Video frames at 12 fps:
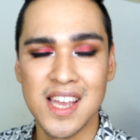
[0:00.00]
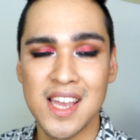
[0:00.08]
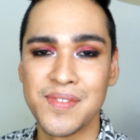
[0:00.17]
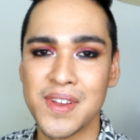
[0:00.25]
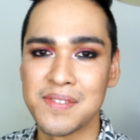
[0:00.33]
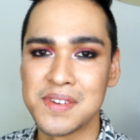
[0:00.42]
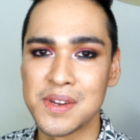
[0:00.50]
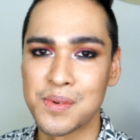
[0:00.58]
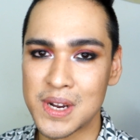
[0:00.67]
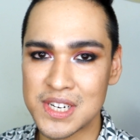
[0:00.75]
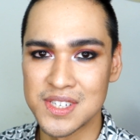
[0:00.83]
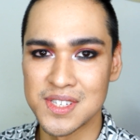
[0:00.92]
If you have any
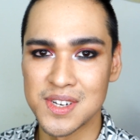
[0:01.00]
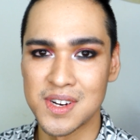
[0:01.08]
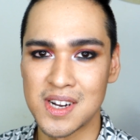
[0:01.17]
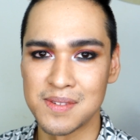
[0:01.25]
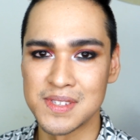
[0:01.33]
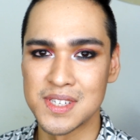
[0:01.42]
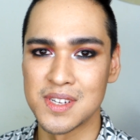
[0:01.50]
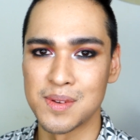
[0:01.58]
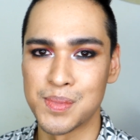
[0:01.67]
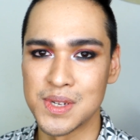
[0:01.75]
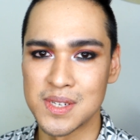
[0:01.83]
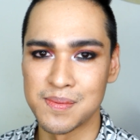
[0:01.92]
questions or comments, you can
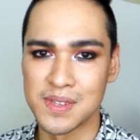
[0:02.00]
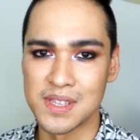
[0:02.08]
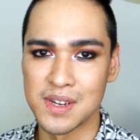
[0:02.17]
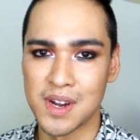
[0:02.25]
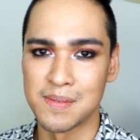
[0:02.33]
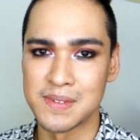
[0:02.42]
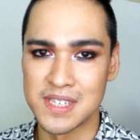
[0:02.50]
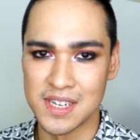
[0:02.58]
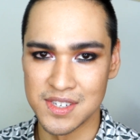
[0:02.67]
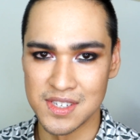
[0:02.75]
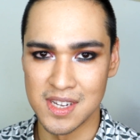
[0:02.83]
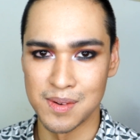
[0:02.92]
post them in the comment
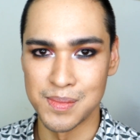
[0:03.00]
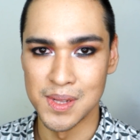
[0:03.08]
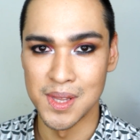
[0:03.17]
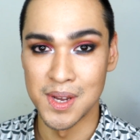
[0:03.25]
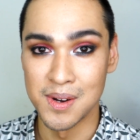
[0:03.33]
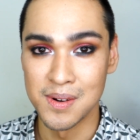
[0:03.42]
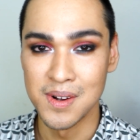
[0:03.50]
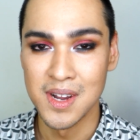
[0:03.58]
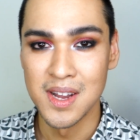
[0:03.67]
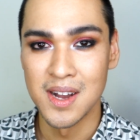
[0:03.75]
section down below.